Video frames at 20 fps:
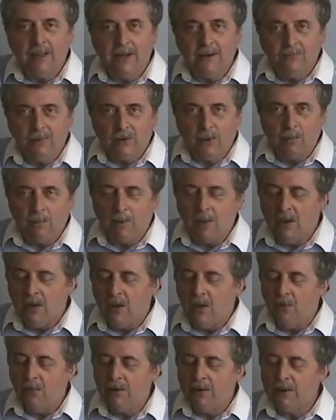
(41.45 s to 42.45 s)
envelope
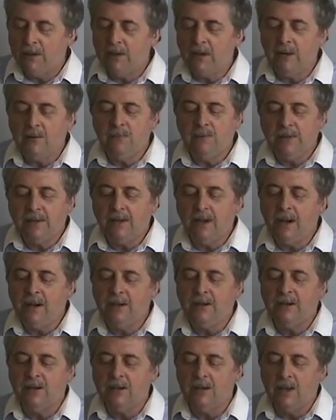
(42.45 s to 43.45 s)
was an
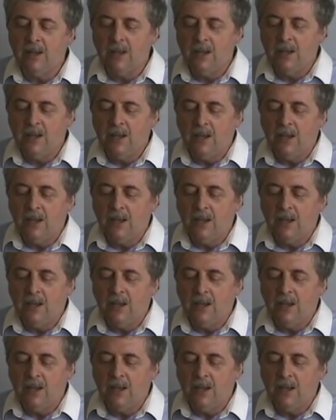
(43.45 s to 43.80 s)
invitation